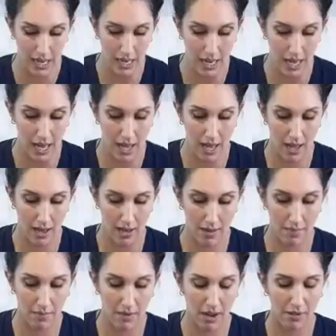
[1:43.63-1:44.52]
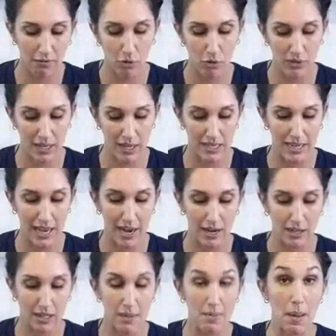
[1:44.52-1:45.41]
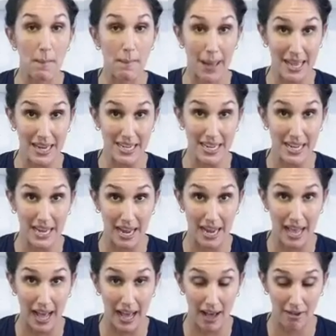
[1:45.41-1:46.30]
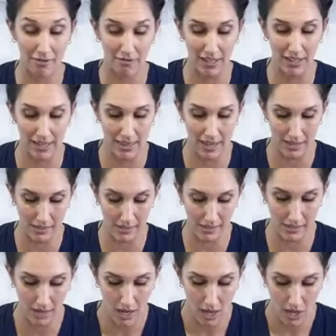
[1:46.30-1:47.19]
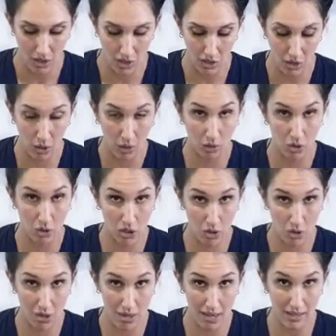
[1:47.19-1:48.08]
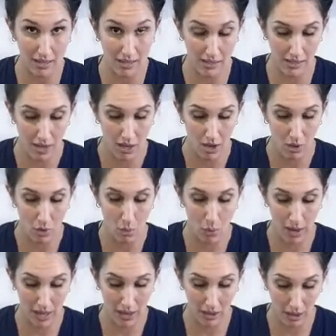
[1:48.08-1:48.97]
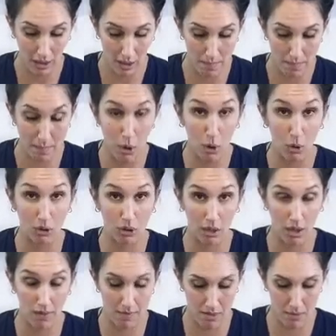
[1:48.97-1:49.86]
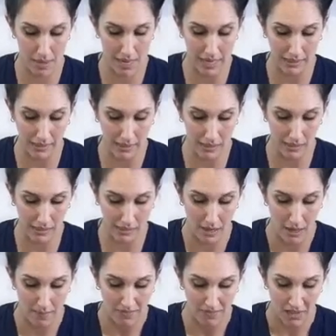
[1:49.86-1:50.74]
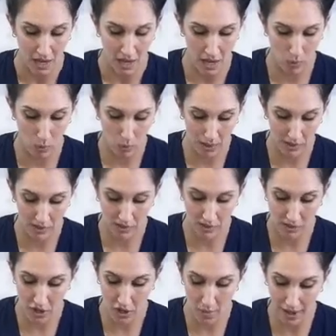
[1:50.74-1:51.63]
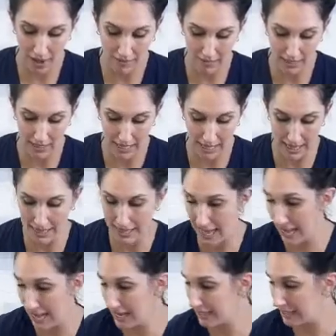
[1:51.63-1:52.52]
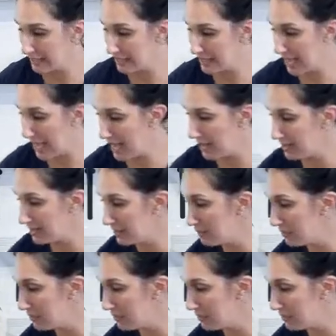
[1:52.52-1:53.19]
not fold it entirely, but bend it in half like this. So do this with both of the pieces. Once you have done that, take some